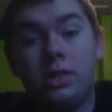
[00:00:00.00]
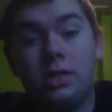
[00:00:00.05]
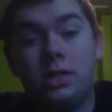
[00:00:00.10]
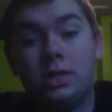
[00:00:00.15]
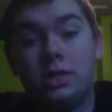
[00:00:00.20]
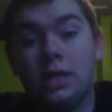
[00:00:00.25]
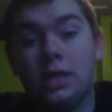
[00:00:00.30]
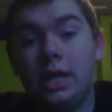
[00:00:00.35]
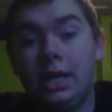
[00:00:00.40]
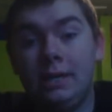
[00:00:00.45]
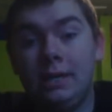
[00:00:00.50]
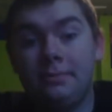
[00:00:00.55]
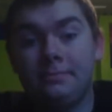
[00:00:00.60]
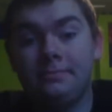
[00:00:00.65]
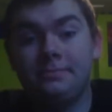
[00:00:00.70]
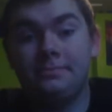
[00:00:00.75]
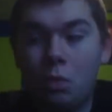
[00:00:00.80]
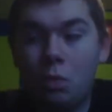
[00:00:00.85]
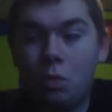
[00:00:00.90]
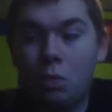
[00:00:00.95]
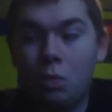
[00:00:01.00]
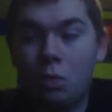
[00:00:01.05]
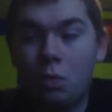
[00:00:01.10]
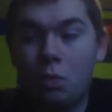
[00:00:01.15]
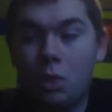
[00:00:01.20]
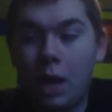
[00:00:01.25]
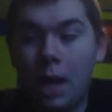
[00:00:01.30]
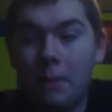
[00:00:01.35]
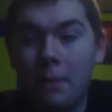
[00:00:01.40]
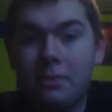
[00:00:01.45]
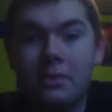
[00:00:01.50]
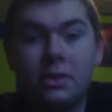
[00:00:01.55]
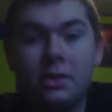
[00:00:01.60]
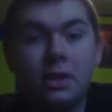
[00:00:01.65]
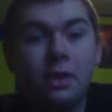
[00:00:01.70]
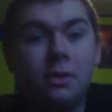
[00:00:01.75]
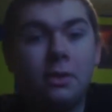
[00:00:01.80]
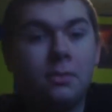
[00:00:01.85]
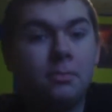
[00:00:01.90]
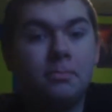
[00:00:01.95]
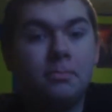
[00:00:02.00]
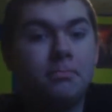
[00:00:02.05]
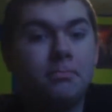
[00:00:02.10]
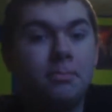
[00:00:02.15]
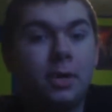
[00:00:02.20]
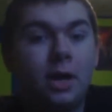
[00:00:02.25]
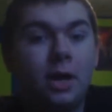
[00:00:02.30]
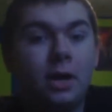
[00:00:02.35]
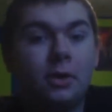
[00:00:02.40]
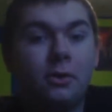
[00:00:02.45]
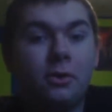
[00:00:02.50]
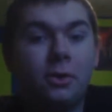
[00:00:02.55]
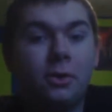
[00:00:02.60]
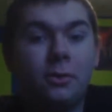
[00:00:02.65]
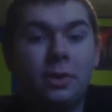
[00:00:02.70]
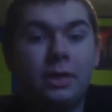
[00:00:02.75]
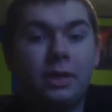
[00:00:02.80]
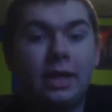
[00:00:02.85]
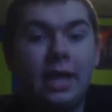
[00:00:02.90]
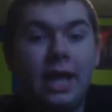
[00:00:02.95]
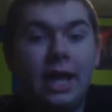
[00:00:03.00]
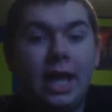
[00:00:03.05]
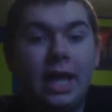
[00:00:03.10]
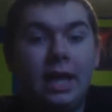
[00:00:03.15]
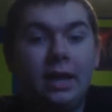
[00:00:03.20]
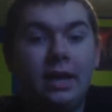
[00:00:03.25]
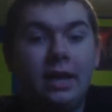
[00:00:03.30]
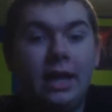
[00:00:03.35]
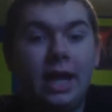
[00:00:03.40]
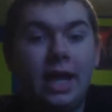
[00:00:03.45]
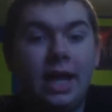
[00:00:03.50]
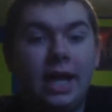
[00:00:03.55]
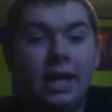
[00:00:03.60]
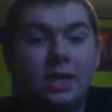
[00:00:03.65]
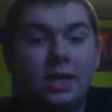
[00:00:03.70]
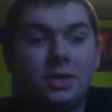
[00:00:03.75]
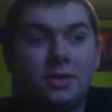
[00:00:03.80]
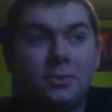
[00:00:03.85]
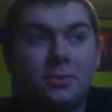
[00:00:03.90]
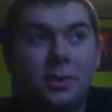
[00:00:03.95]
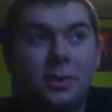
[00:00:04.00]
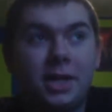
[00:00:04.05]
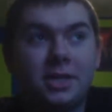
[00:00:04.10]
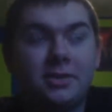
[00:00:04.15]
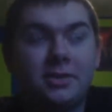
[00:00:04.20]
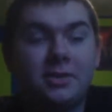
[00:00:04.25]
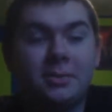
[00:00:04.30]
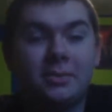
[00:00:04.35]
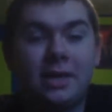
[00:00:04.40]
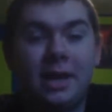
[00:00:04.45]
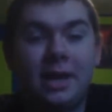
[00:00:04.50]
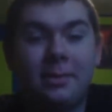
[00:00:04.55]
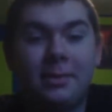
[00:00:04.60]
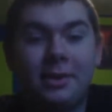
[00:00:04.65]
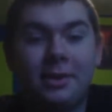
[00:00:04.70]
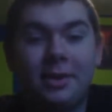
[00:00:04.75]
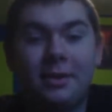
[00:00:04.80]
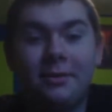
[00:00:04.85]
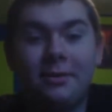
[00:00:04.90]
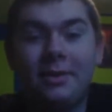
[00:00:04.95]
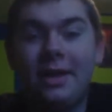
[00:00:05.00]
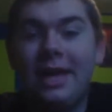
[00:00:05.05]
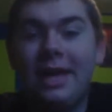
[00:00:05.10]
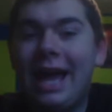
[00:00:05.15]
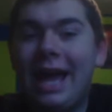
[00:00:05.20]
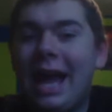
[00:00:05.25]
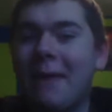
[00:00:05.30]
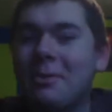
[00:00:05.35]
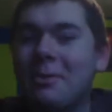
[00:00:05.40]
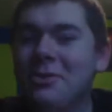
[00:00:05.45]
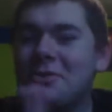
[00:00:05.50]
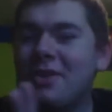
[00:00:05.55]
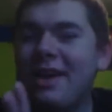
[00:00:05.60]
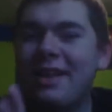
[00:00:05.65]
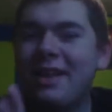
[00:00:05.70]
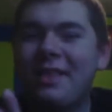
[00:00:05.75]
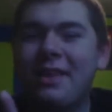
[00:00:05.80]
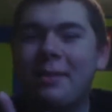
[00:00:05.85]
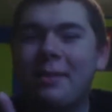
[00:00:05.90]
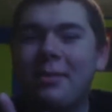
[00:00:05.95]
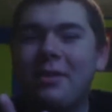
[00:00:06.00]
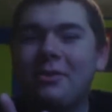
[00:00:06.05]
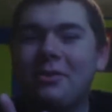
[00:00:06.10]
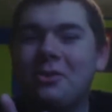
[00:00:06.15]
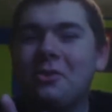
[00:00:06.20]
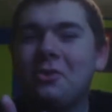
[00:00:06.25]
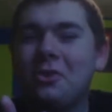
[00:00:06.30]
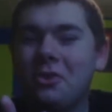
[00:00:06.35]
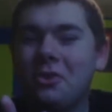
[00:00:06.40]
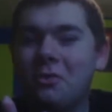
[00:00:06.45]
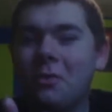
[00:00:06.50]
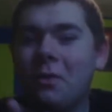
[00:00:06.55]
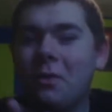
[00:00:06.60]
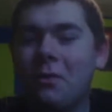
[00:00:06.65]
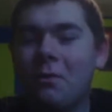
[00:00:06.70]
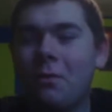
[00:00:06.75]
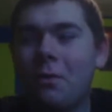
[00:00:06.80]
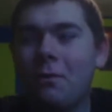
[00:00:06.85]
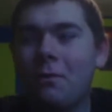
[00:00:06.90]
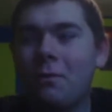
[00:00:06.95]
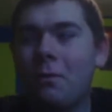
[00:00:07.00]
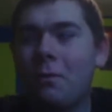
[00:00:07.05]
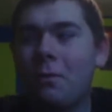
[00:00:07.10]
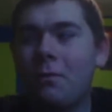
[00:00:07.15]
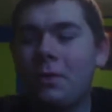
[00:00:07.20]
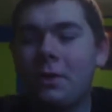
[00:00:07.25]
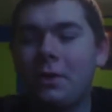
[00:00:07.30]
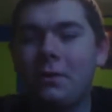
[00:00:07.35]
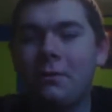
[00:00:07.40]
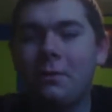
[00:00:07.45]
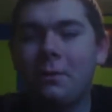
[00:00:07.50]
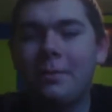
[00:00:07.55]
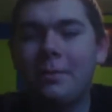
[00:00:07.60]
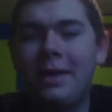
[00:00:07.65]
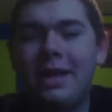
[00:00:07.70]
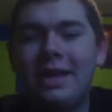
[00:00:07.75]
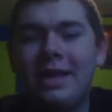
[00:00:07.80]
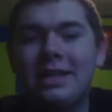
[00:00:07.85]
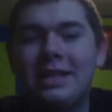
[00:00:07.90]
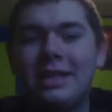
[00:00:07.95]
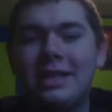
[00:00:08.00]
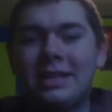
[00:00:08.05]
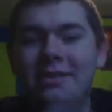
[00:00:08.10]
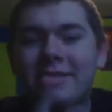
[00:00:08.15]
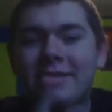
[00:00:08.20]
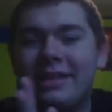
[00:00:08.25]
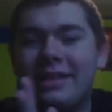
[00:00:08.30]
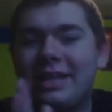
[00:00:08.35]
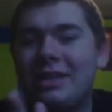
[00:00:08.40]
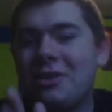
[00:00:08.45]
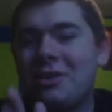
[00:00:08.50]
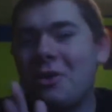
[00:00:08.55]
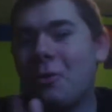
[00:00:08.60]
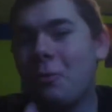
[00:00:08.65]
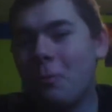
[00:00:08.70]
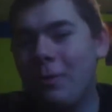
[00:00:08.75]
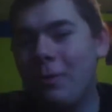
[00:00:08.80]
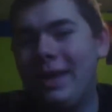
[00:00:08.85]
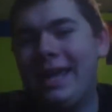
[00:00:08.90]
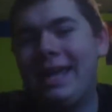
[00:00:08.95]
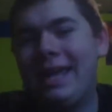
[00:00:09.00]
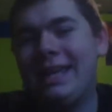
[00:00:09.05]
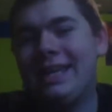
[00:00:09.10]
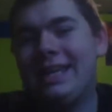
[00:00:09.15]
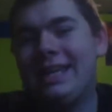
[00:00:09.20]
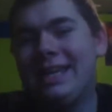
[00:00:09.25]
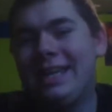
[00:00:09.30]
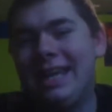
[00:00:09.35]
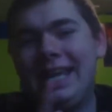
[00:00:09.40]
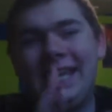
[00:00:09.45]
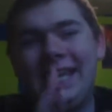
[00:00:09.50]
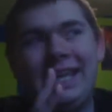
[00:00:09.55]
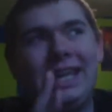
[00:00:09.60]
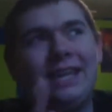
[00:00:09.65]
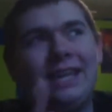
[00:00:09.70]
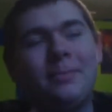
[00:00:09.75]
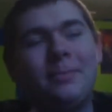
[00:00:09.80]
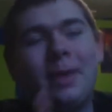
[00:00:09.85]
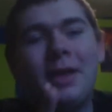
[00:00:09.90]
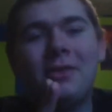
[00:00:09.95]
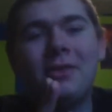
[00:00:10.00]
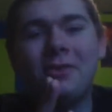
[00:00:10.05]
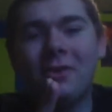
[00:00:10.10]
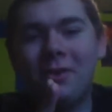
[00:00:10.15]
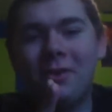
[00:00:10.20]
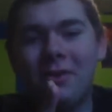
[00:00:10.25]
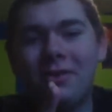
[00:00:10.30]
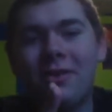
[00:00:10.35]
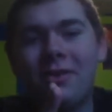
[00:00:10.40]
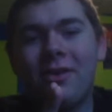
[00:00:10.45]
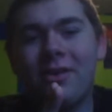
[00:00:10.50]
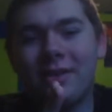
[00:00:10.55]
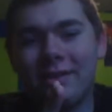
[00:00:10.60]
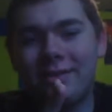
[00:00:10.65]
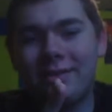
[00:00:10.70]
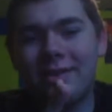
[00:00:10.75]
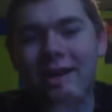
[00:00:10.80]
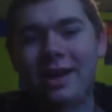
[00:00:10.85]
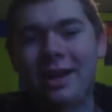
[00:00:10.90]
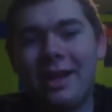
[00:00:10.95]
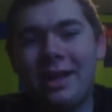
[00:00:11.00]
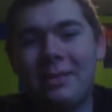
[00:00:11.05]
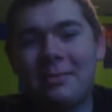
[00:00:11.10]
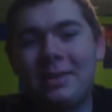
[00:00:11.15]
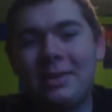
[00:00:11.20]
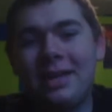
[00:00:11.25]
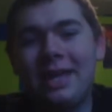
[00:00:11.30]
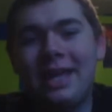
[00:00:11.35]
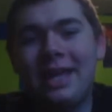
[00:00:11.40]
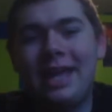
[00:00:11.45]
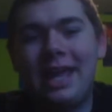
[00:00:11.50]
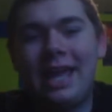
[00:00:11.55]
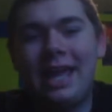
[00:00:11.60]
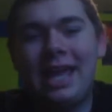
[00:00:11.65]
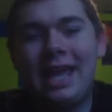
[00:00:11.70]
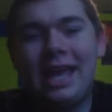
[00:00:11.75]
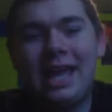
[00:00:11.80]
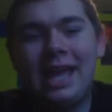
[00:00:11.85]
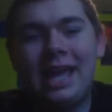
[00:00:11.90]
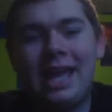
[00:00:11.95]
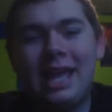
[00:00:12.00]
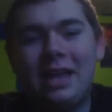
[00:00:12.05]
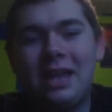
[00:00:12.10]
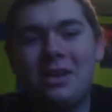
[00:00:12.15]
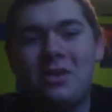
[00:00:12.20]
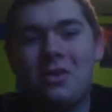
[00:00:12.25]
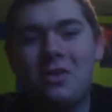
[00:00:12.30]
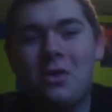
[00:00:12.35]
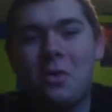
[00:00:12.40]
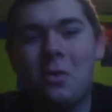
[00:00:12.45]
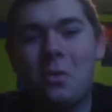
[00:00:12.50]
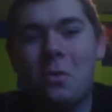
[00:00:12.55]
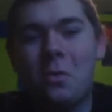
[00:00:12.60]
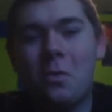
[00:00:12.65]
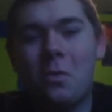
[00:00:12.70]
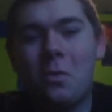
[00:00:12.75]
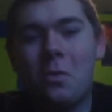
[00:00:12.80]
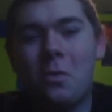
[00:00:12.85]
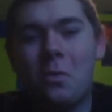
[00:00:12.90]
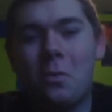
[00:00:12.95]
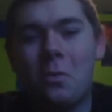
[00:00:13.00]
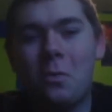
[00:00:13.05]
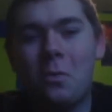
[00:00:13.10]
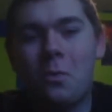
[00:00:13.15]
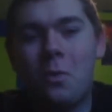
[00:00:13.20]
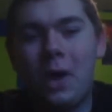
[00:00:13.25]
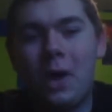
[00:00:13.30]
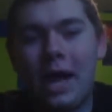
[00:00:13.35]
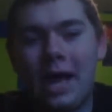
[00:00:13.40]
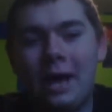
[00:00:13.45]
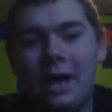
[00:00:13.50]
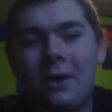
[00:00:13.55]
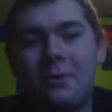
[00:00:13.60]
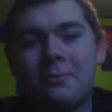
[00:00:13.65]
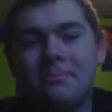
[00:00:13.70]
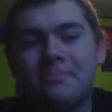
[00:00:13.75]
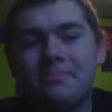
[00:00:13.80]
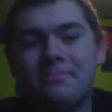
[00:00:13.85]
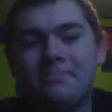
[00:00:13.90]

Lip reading: shit, I'm still boggled what the hell I just watched some time ago. I've been trying to think about doing this review for a bit, because I didn't know when. And it depends on the time. And, wow.